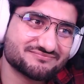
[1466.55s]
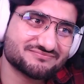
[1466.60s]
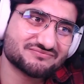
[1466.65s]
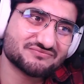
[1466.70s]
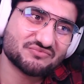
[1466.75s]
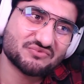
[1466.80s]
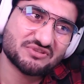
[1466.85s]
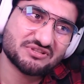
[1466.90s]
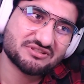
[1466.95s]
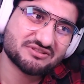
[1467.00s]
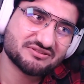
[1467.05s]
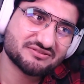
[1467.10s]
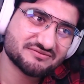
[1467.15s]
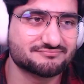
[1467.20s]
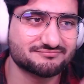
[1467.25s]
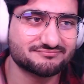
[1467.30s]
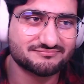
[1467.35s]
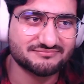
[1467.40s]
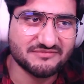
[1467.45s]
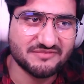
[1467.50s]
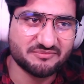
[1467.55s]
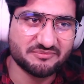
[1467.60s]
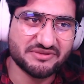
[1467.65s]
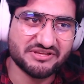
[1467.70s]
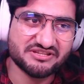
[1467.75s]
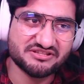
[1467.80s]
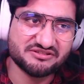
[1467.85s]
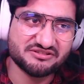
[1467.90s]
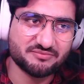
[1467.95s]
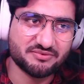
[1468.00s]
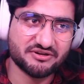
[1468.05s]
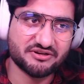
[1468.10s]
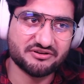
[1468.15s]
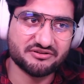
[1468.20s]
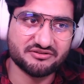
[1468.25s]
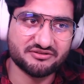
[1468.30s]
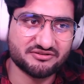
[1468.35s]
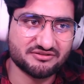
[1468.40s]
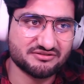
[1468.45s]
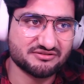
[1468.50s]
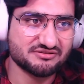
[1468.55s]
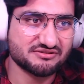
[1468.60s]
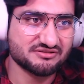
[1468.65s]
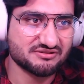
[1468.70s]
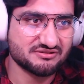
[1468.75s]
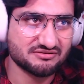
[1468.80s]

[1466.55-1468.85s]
Well, that makes you partners.